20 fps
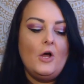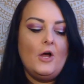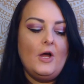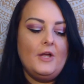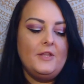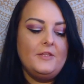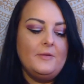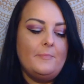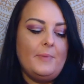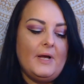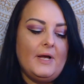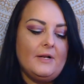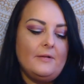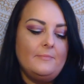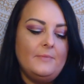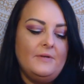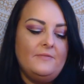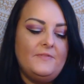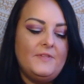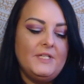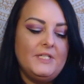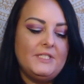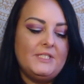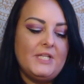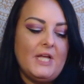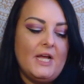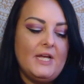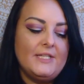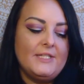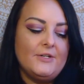On the bottom of
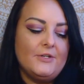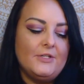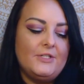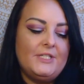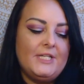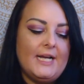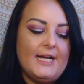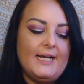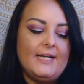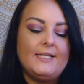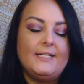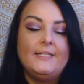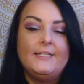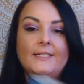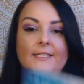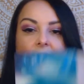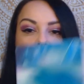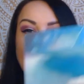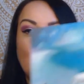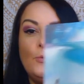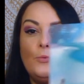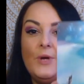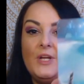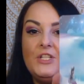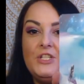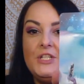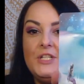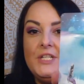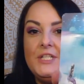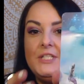this other deck,
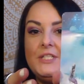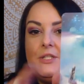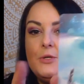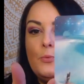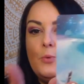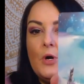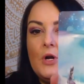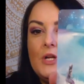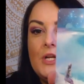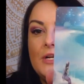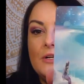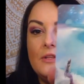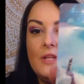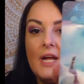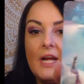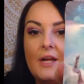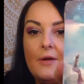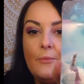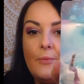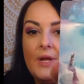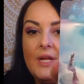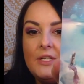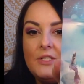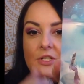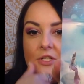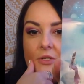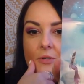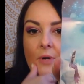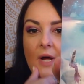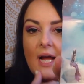which is the work your light, we
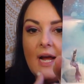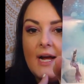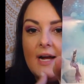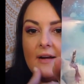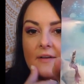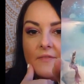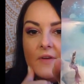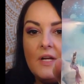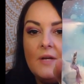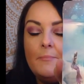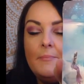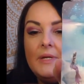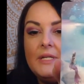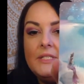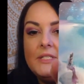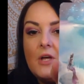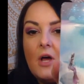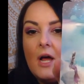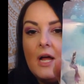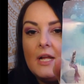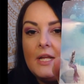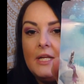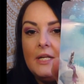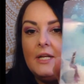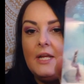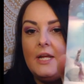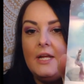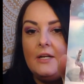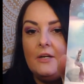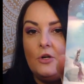do have
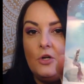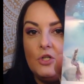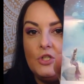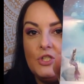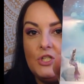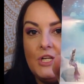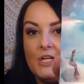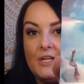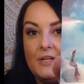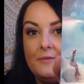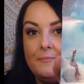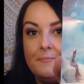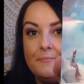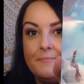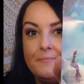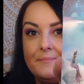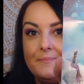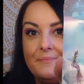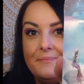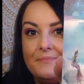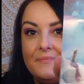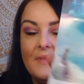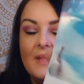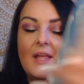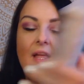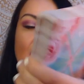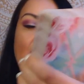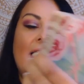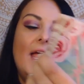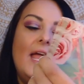Mintakan energy.
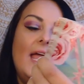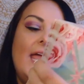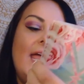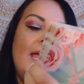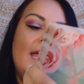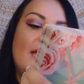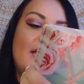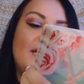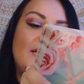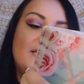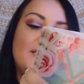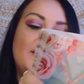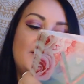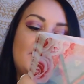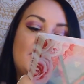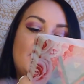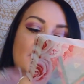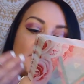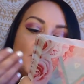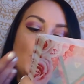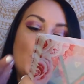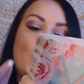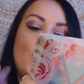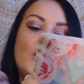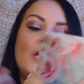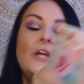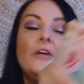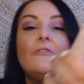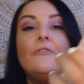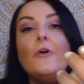And this is
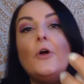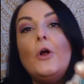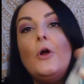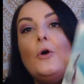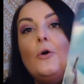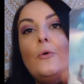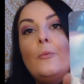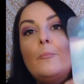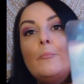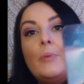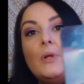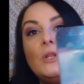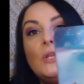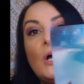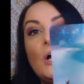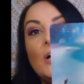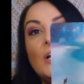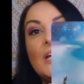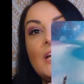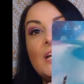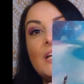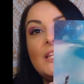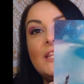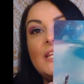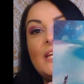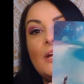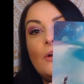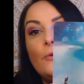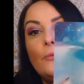longing for home, belonging the